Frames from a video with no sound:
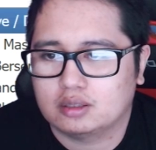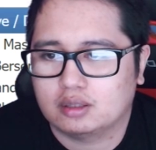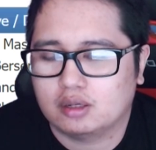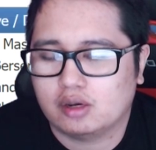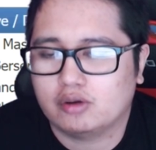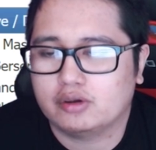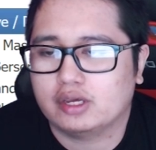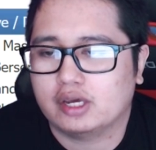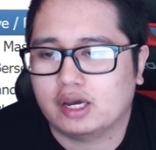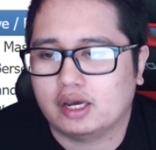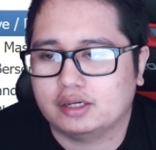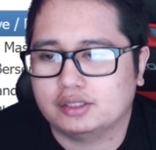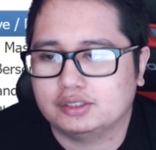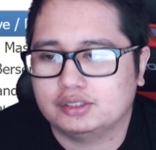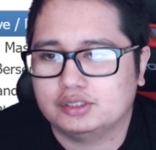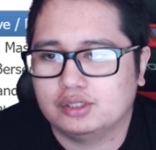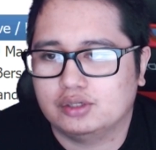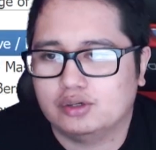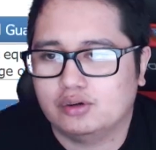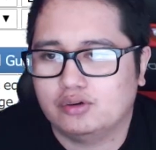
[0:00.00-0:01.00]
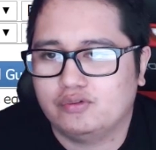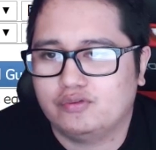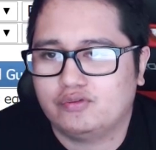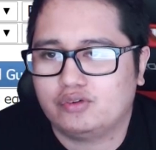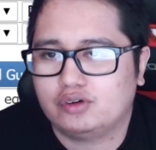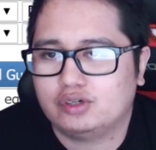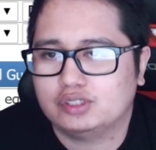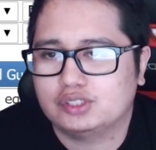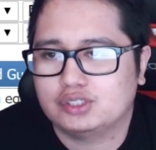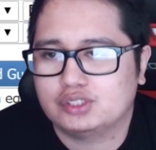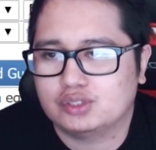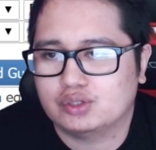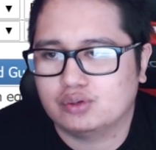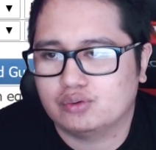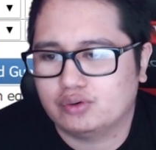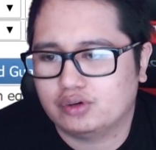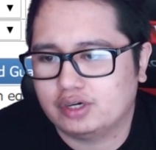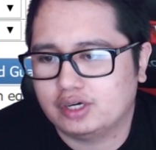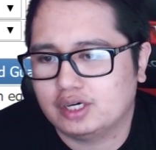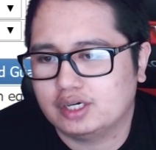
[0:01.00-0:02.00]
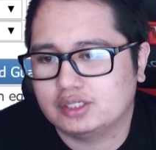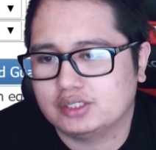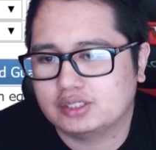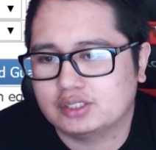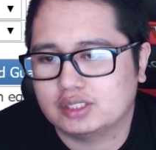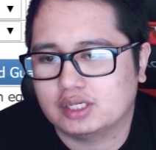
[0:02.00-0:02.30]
Oh yeah, so for swords,